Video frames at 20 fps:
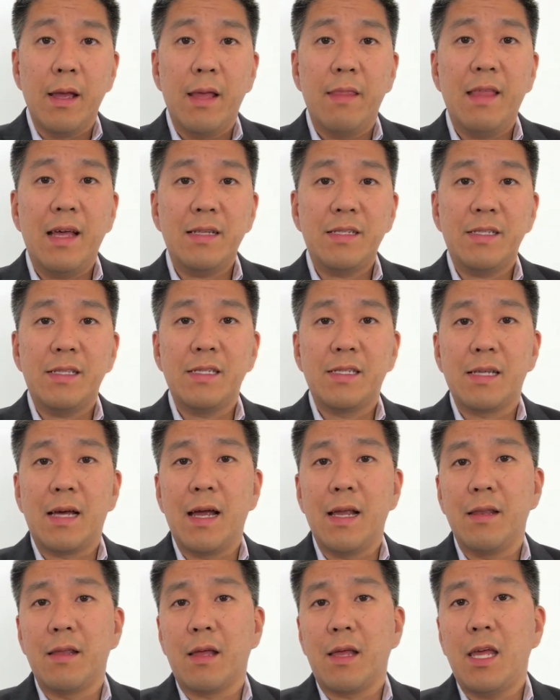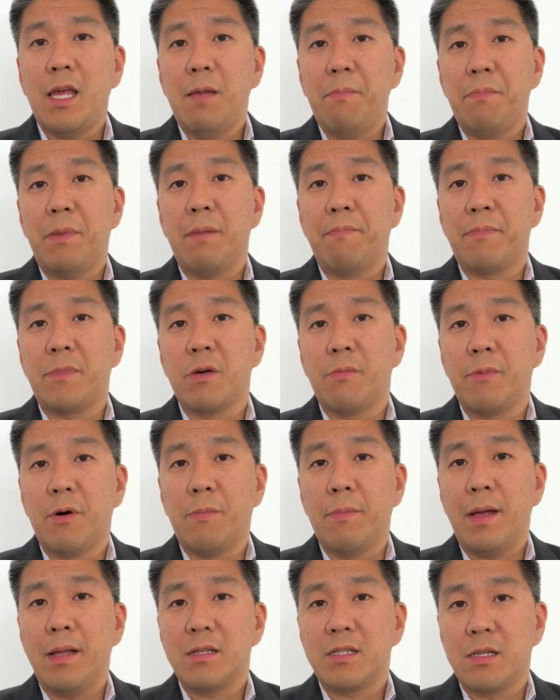and that's designed to keep up the
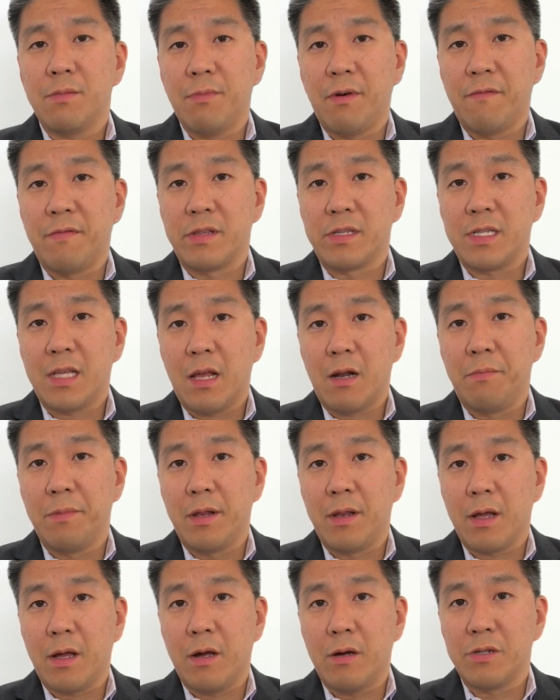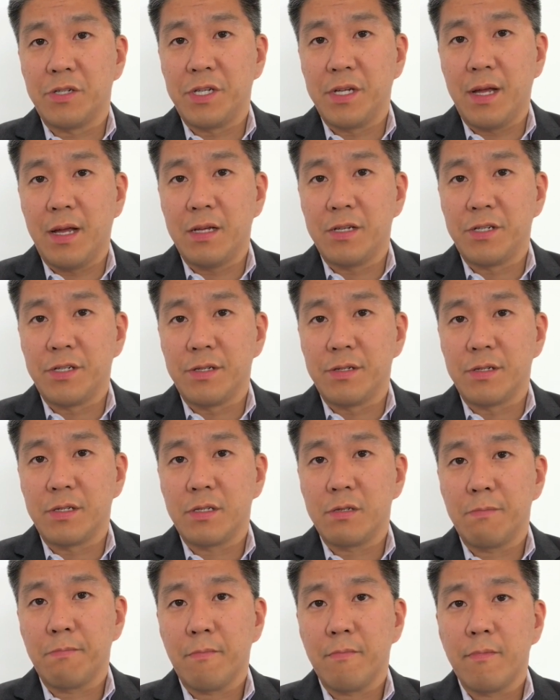momentum of the settlement negotiations.